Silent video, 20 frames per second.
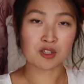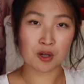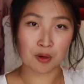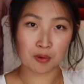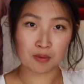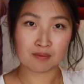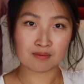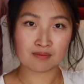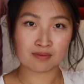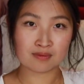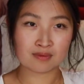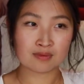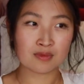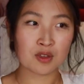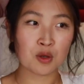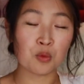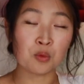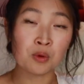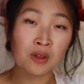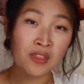So
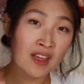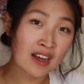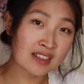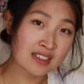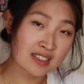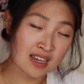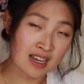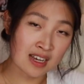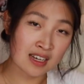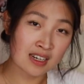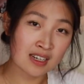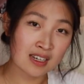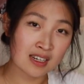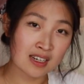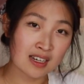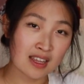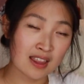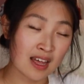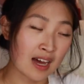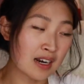with that said,
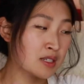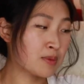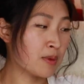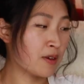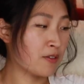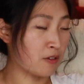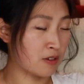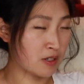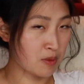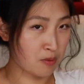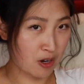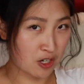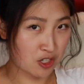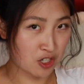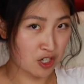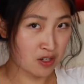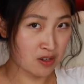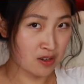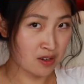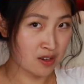that is my first
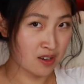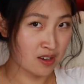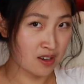impression.